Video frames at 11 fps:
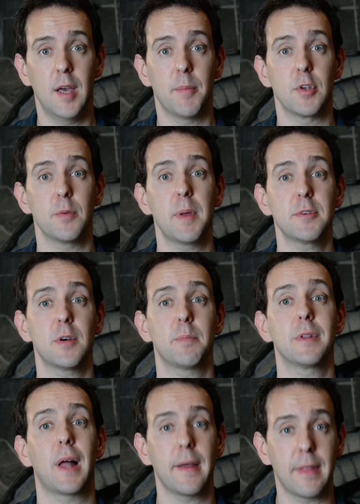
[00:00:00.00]
but you'll be able to
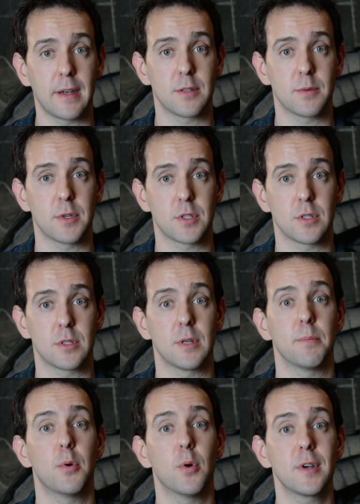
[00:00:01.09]
apply that intuition to
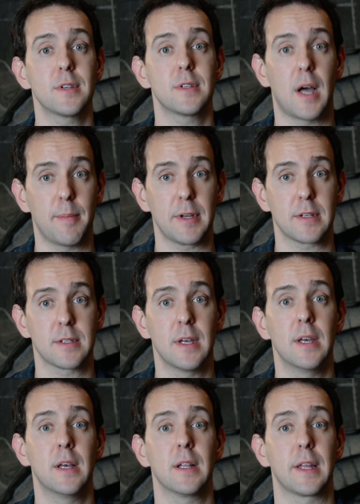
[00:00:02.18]
important topics
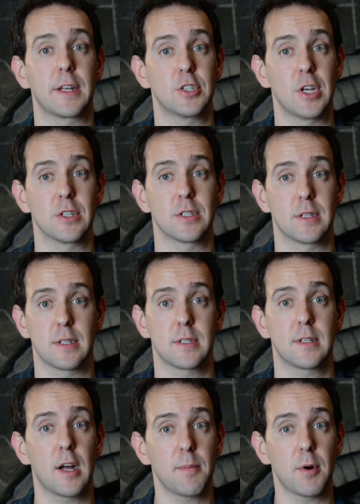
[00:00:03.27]
like changes in the
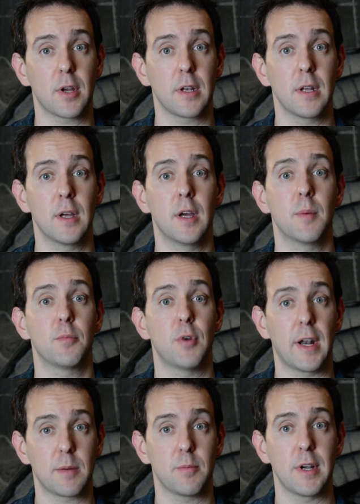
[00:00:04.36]
stock market,
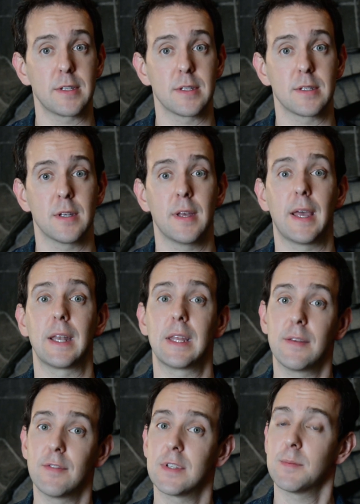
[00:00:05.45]
product prices, and
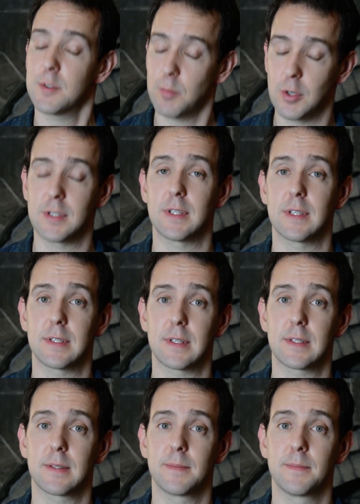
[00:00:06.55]
even some sports
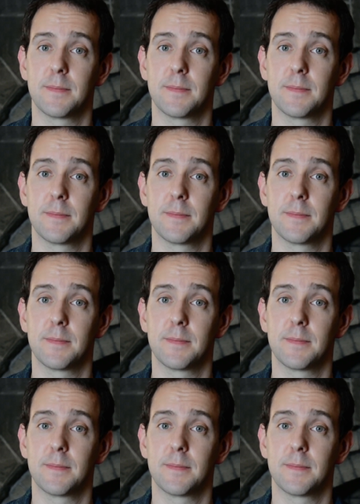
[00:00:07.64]
statistics.